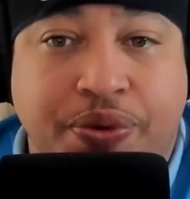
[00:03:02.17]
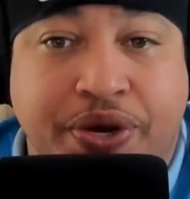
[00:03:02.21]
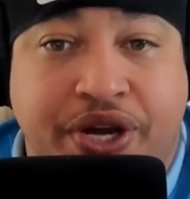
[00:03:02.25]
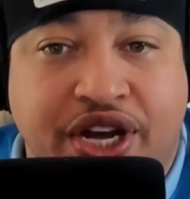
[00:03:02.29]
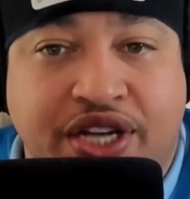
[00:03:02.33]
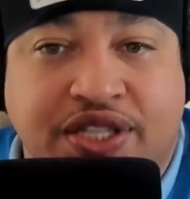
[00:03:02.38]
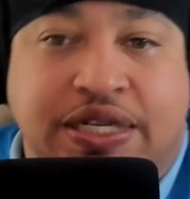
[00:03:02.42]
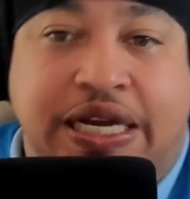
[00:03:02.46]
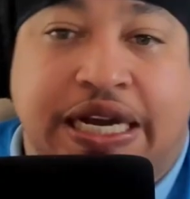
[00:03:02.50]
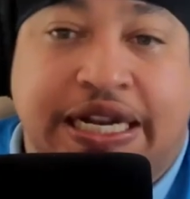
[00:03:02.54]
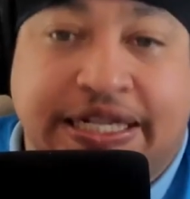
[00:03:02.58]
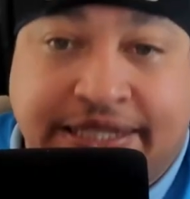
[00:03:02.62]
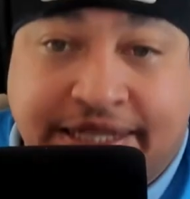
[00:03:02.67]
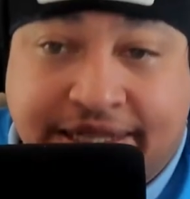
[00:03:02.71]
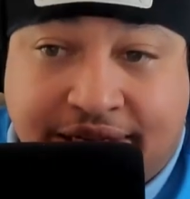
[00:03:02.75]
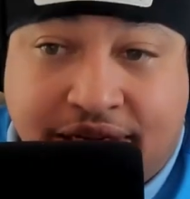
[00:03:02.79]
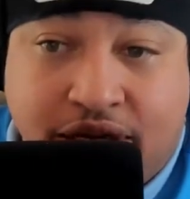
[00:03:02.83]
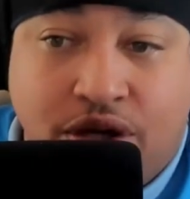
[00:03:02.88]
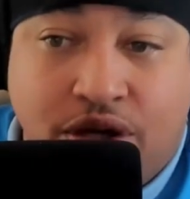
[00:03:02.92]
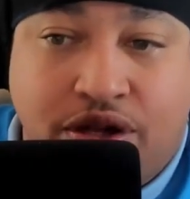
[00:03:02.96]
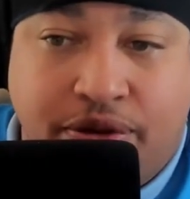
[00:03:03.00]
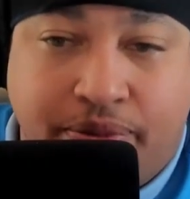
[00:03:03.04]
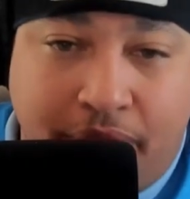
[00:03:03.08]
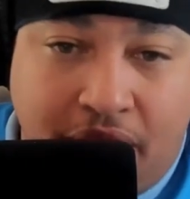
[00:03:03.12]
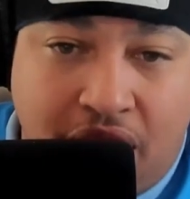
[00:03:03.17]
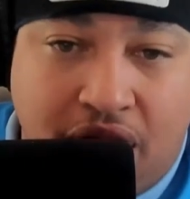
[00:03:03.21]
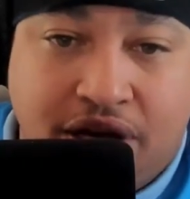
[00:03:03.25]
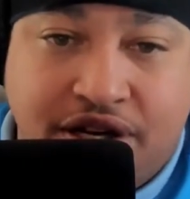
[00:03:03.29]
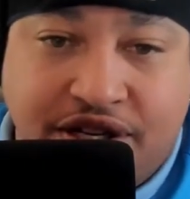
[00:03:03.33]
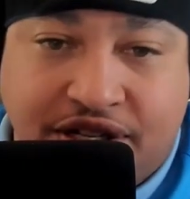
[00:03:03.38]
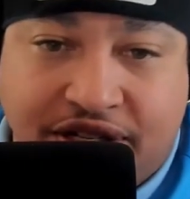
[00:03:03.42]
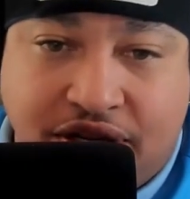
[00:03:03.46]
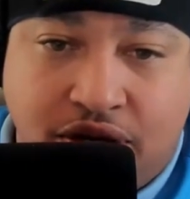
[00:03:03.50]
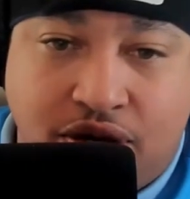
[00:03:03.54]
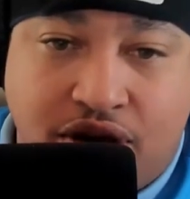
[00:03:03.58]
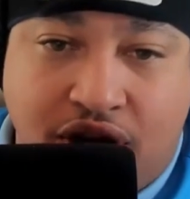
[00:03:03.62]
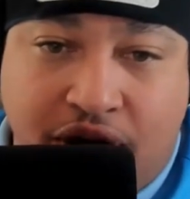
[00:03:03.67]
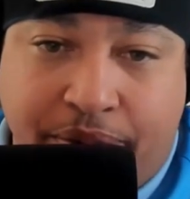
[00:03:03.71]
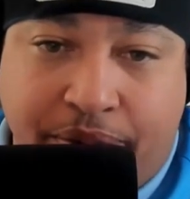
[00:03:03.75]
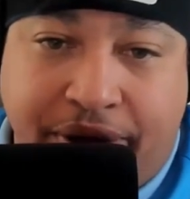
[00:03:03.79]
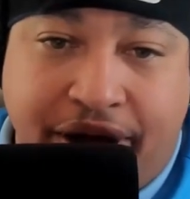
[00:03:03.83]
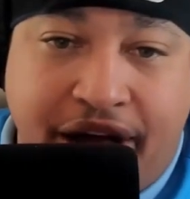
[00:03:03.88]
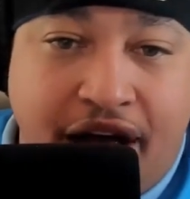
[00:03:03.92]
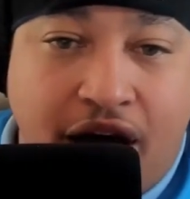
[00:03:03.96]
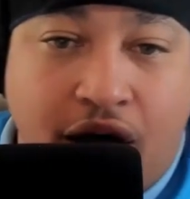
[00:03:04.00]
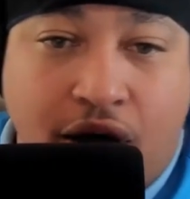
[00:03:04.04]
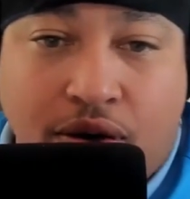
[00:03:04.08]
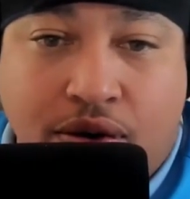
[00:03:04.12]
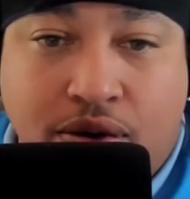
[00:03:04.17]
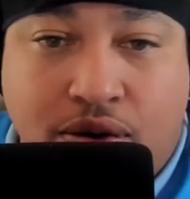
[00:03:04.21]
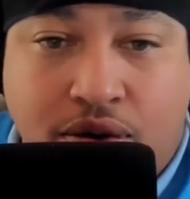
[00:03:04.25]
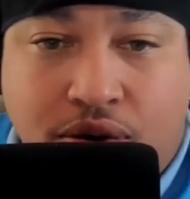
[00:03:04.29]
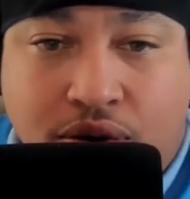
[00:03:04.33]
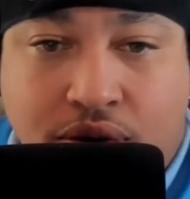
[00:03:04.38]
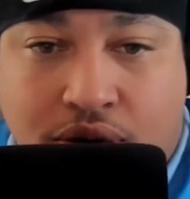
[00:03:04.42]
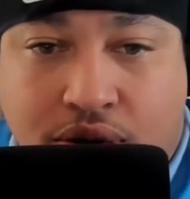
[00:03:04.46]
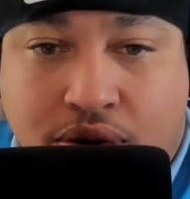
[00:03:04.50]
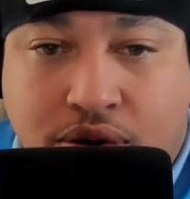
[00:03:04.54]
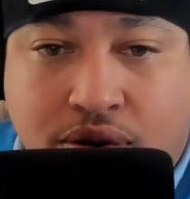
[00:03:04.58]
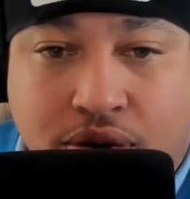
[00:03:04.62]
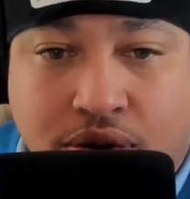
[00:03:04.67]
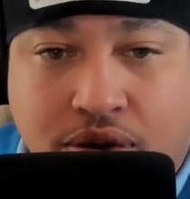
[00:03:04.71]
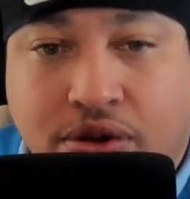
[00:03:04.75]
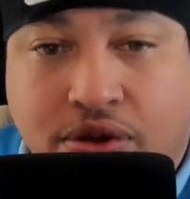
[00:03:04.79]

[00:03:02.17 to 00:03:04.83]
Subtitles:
because it's still the manga's still coming out. The